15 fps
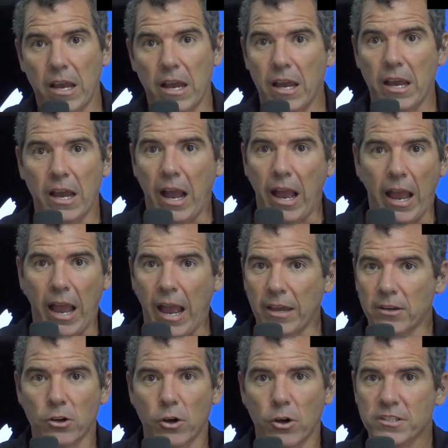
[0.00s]
I
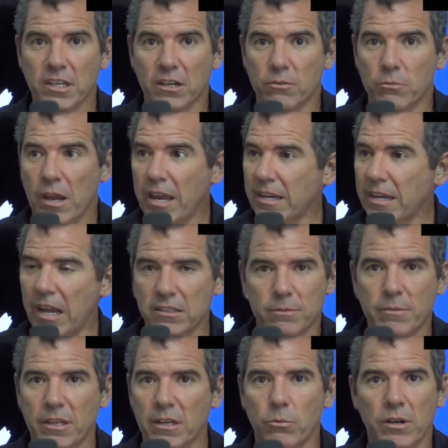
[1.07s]
don't always get it right. I'll
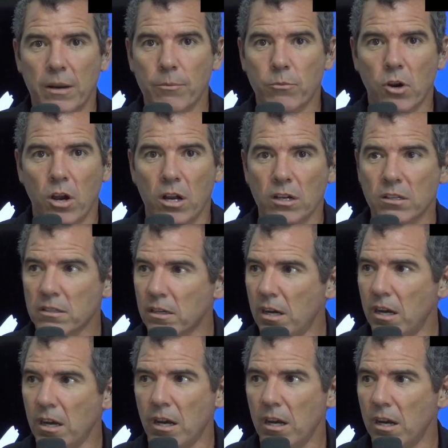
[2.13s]
admit it when I'm wrong.
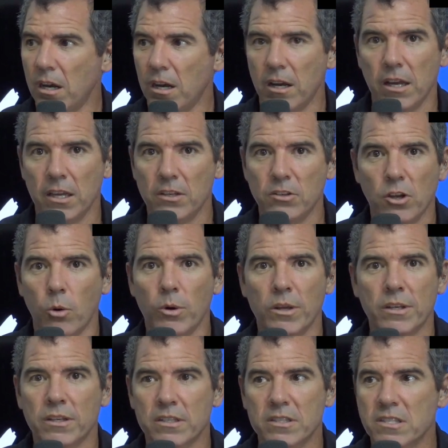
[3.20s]
And no
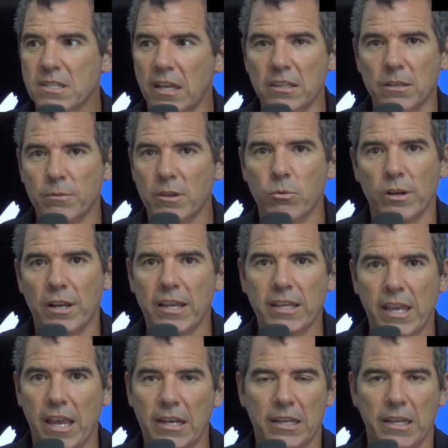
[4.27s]
one is telling me what I
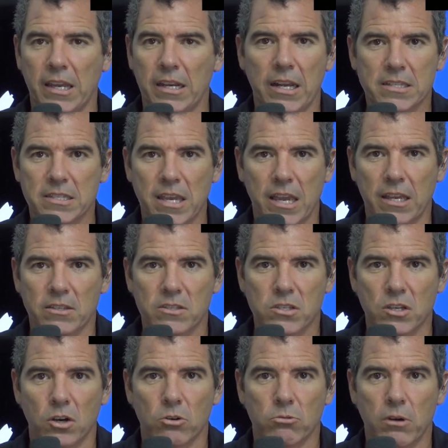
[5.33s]
can and cannot say.
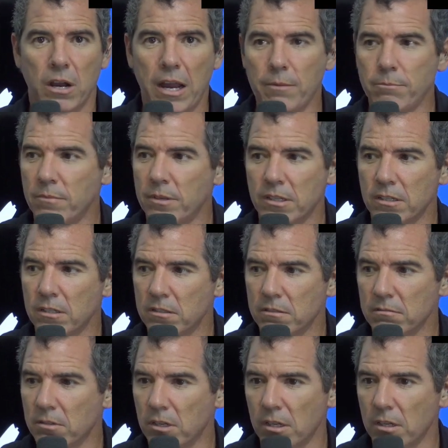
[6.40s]
So I'm going
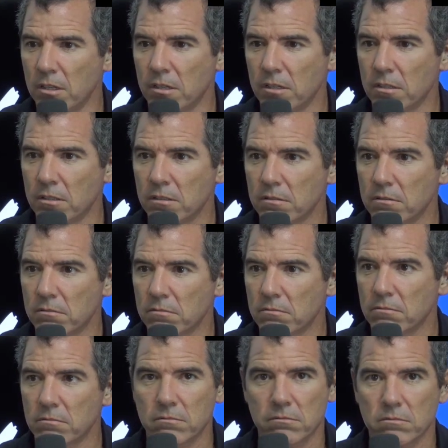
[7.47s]
to
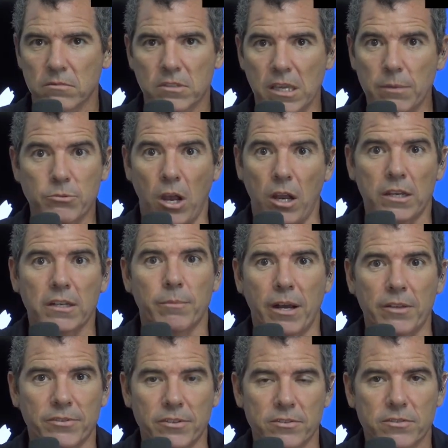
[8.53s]
keep talking
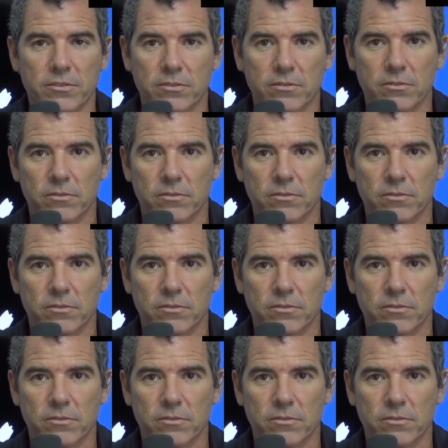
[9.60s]
about this.